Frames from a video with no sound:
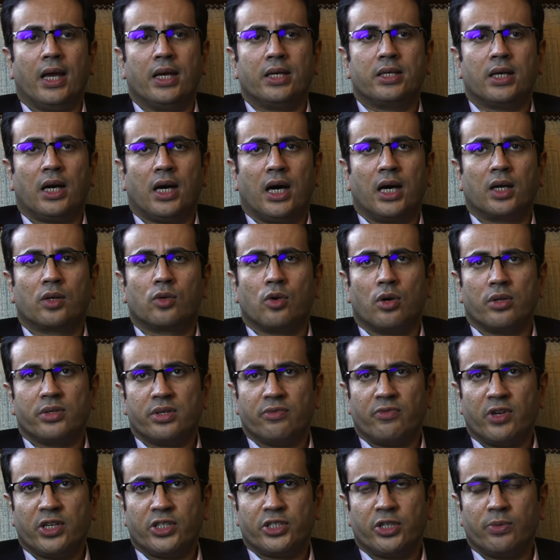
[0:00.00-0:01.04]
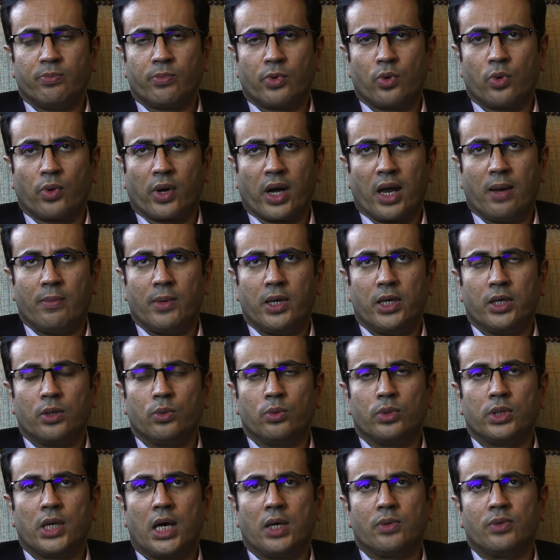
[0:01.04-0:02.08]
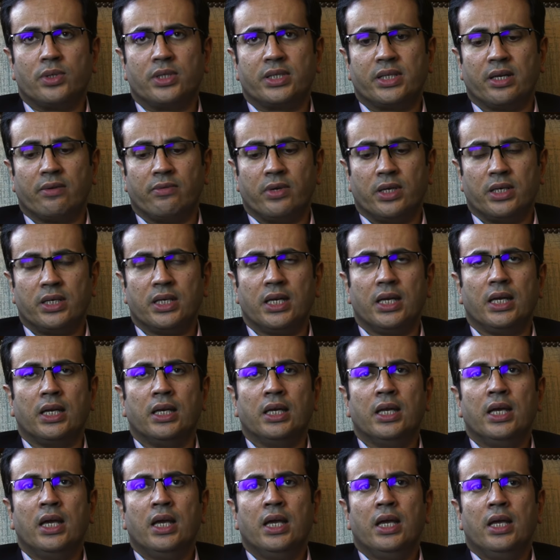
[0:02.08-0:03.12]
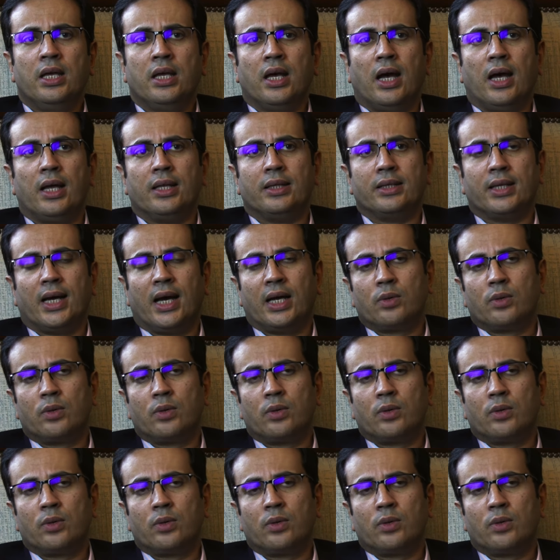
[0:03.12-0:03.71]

hit our conservation program in 2017, and